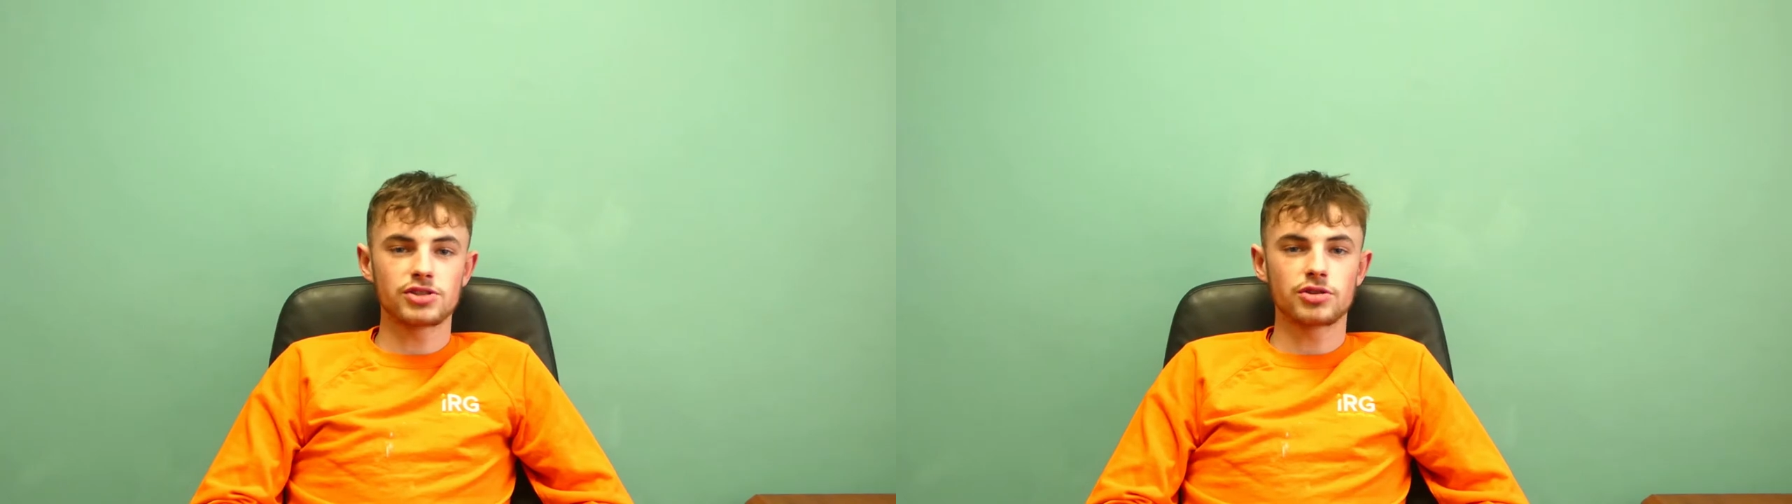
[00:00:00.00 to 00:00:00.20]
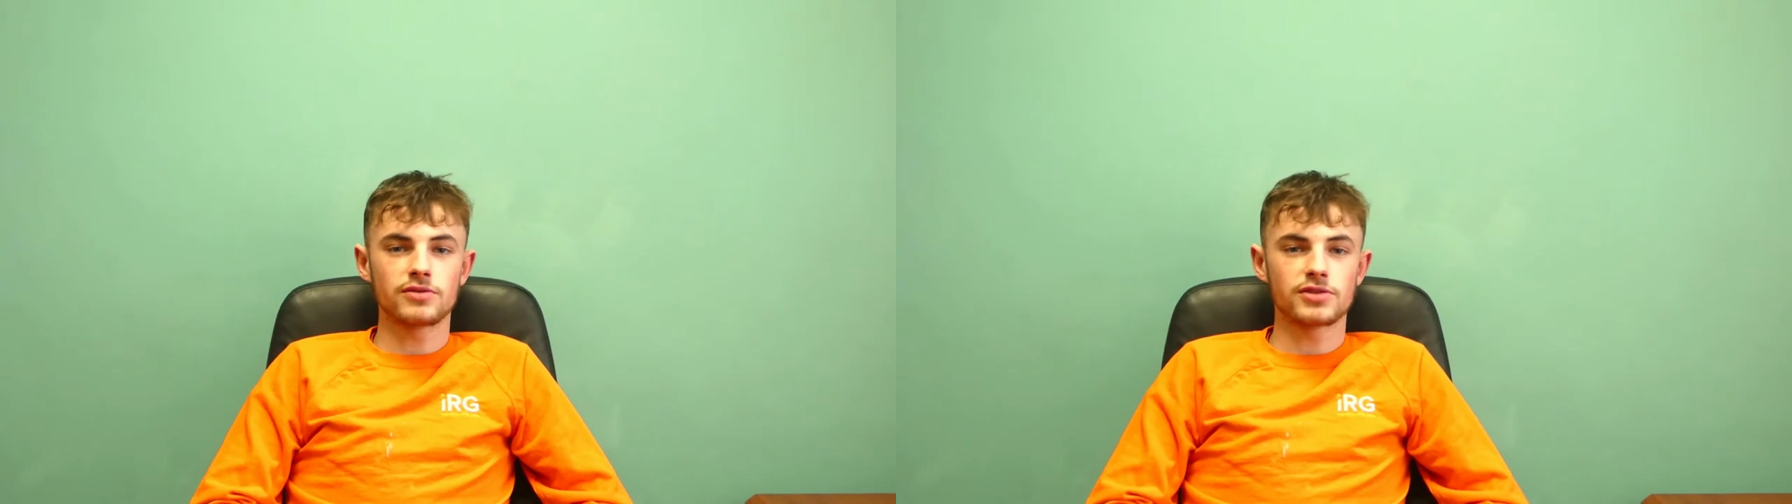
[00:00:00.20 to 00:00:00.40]

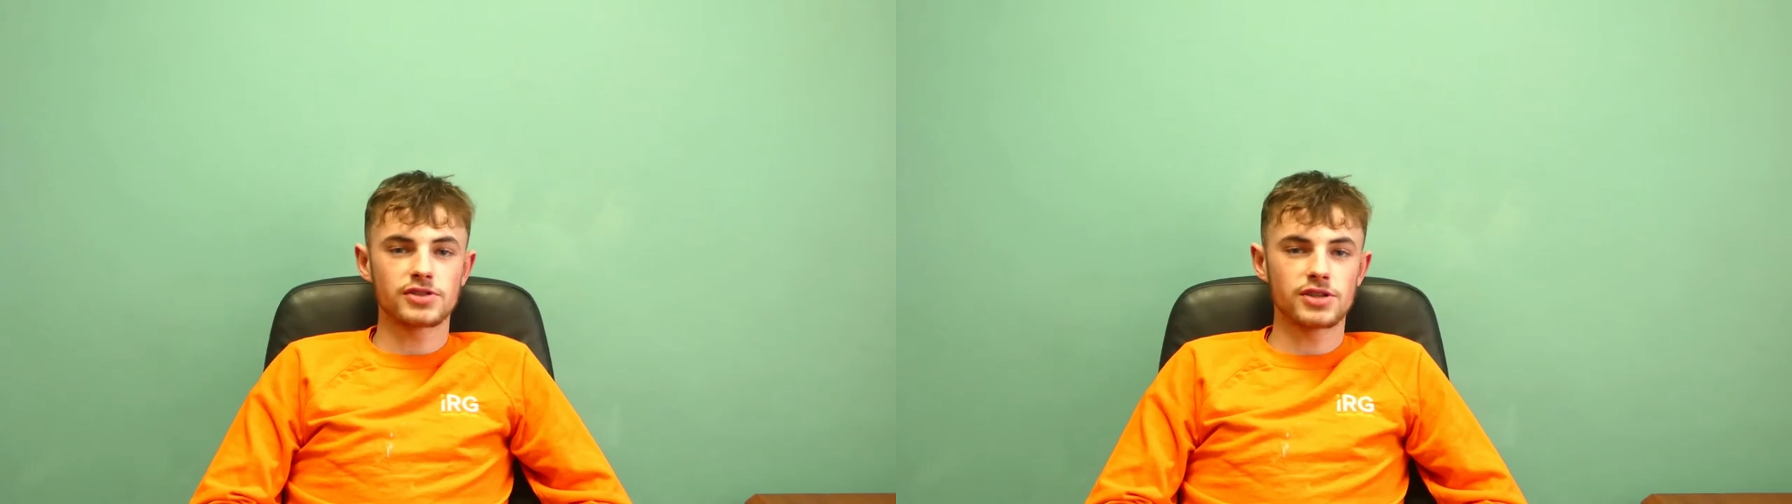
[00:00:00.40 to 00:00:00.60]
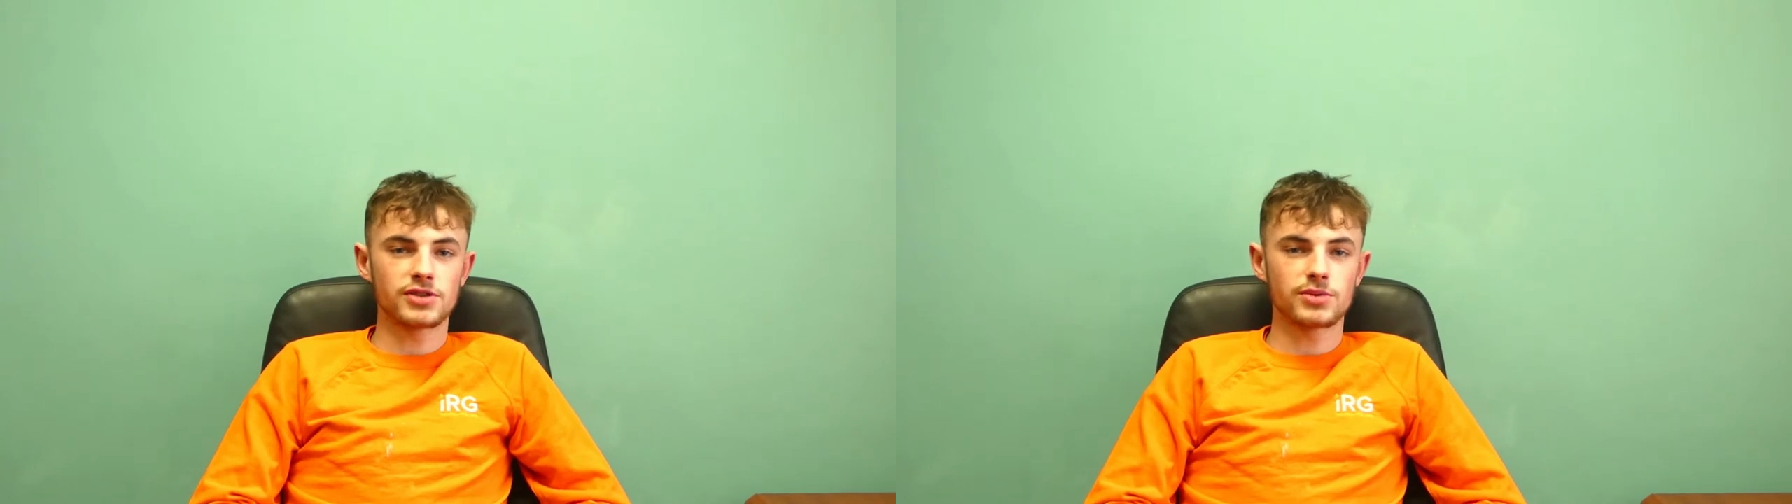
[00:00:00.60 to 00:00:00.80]
shop for
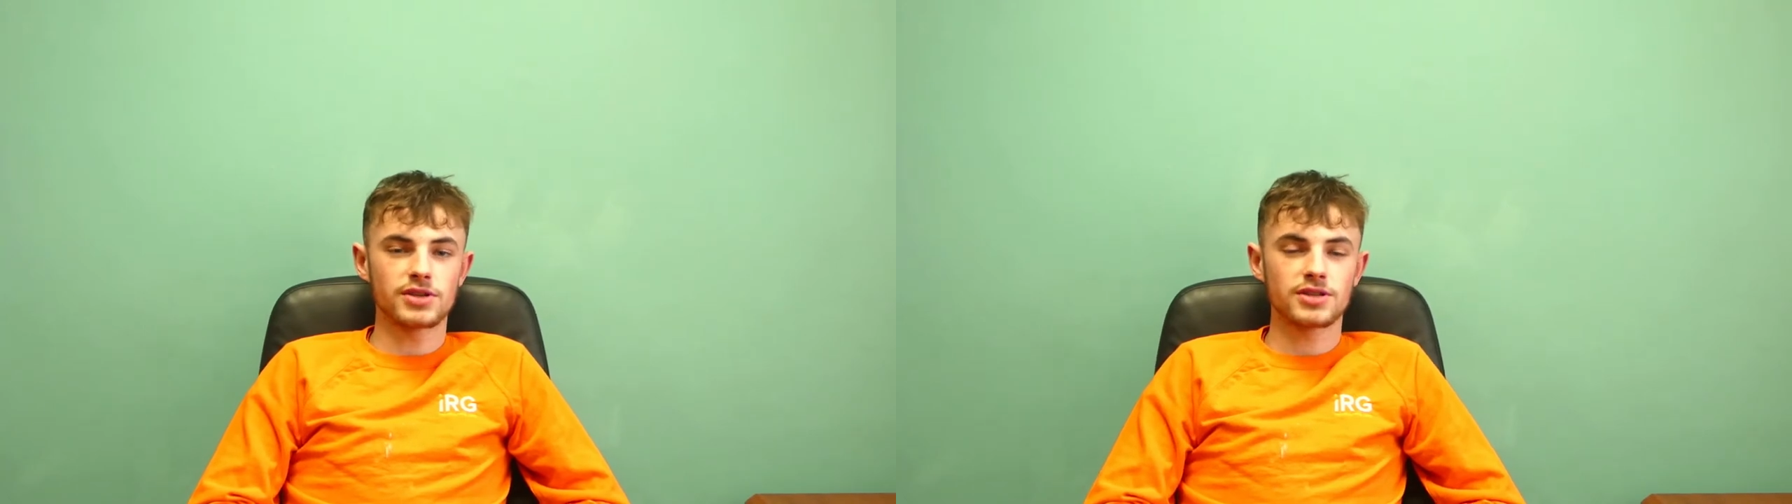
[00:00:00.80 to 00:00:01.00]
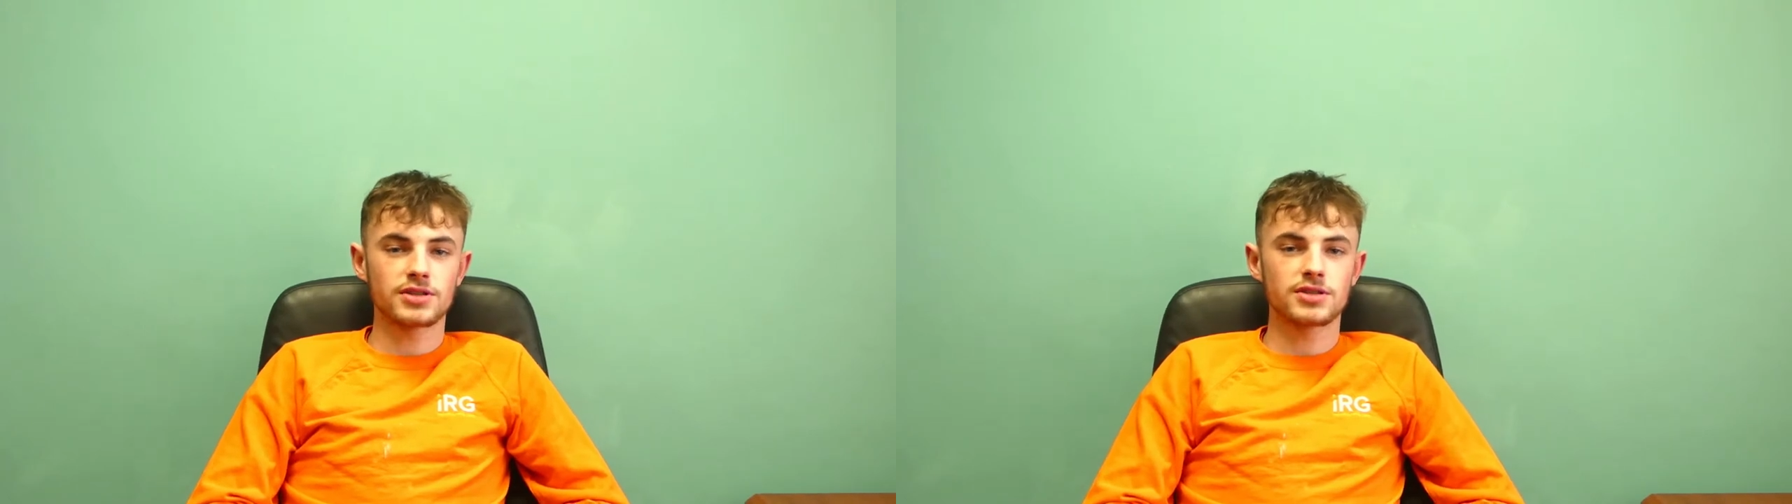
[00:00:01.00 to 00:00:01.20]
6
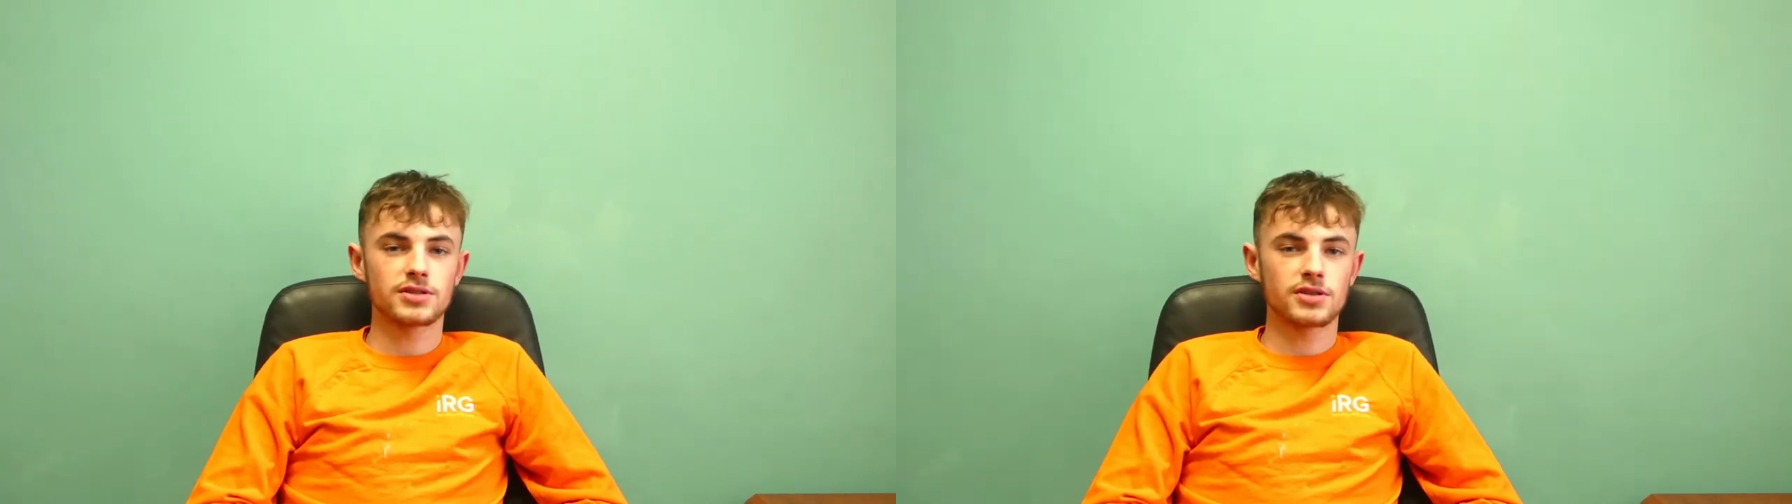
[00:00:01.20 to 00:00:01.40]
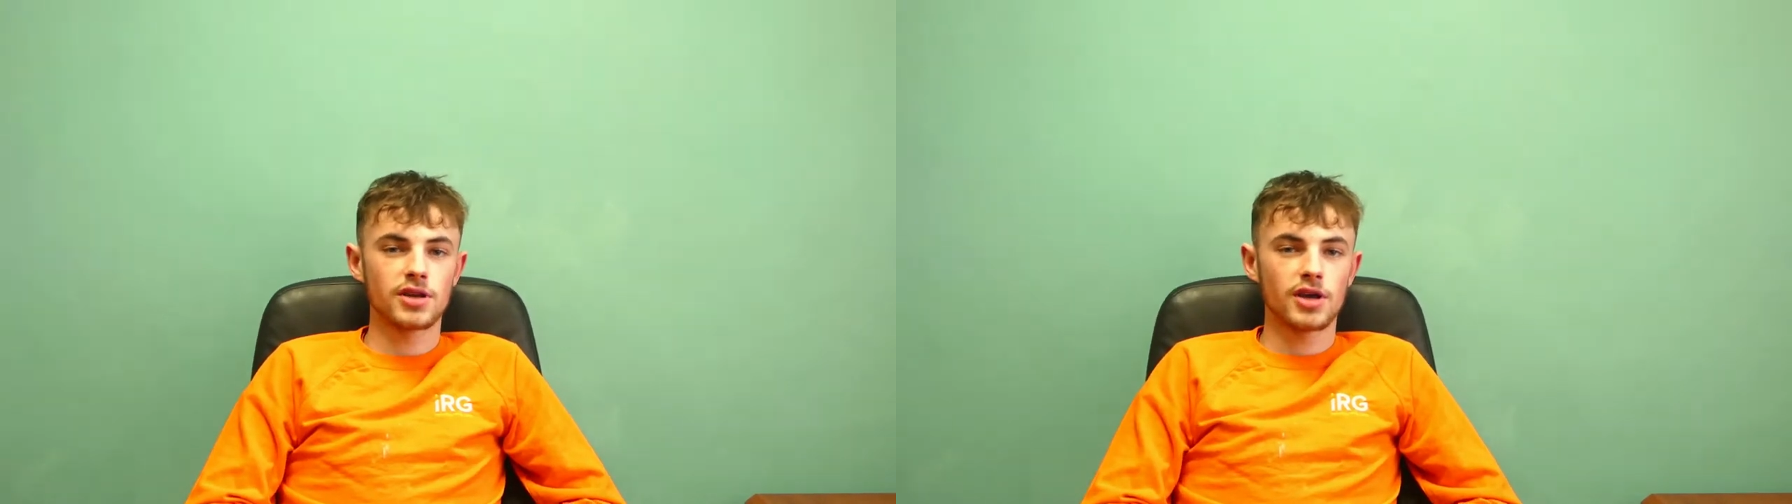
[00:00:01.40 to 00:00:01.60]

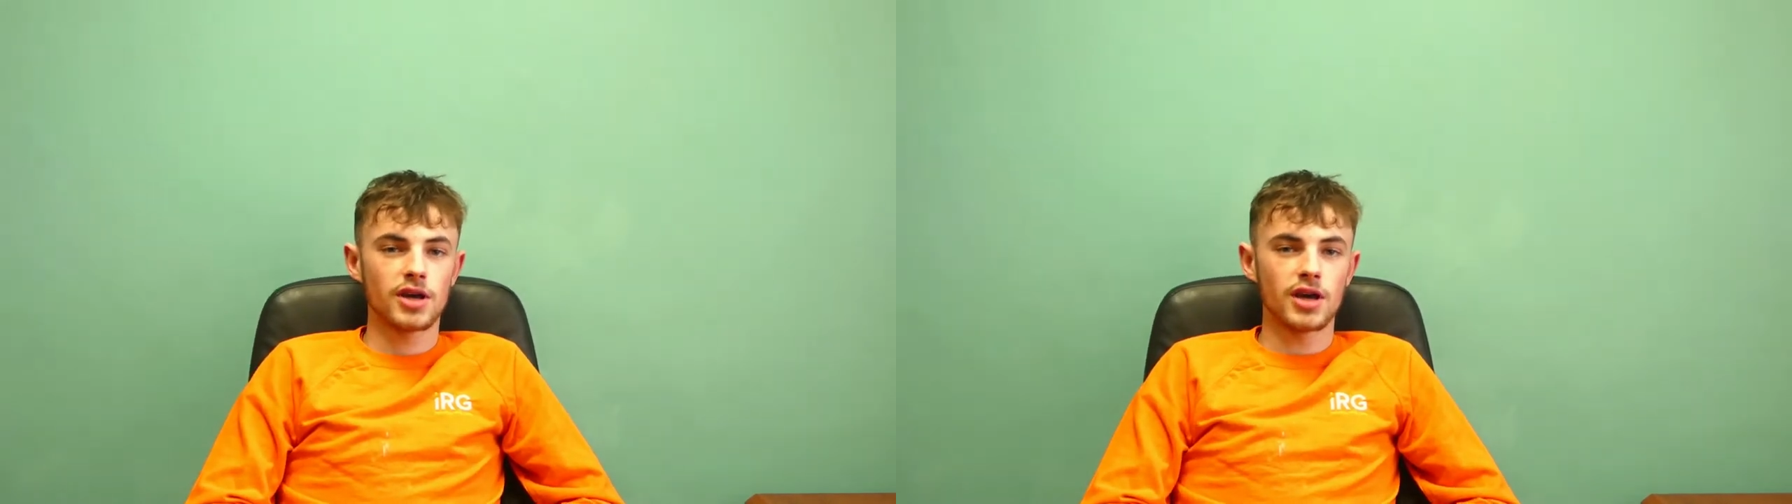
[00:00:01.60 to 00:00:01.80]
weeks,